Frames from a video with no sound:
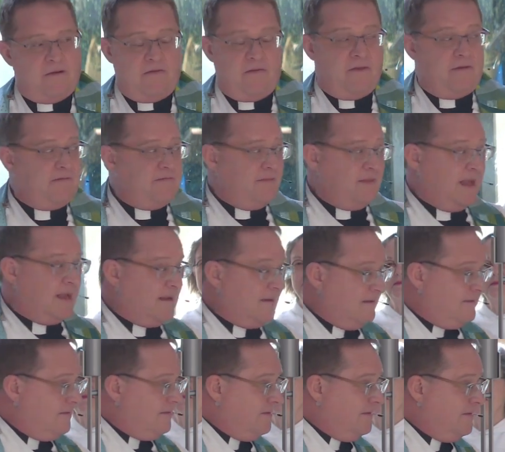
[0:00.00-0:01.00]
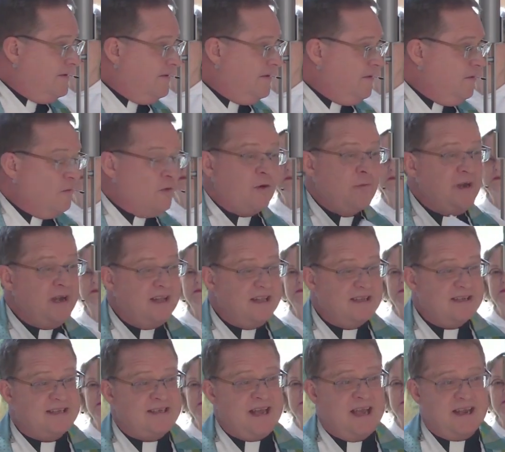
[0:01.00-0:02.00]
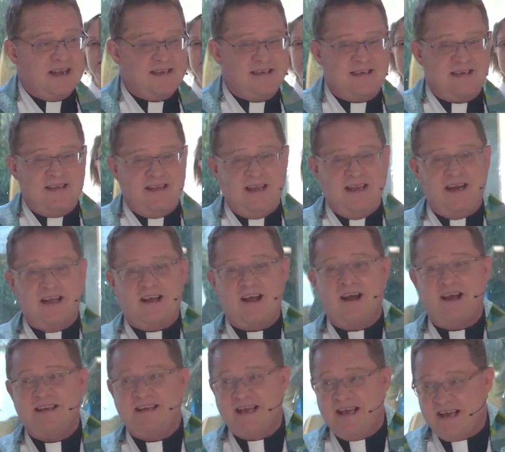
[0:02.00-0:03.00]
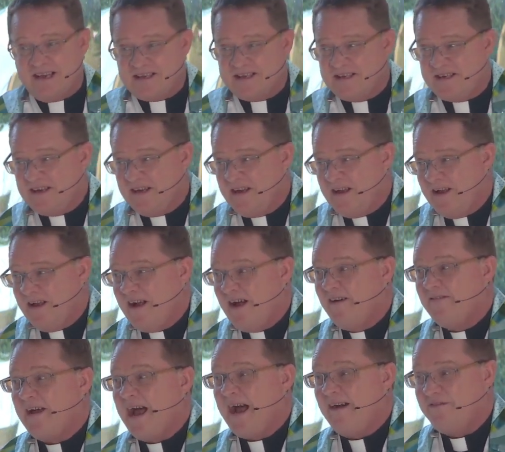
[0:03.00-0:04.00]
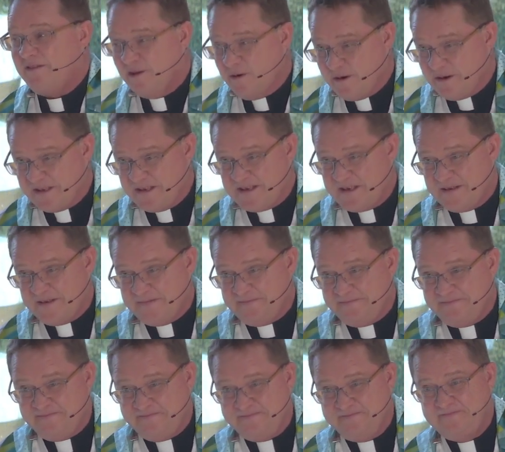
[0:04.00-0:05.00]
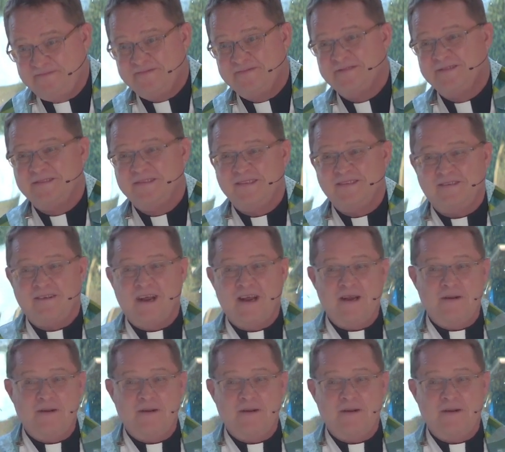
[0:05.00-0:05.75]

Like, we're reading this text in a context of affluence, right?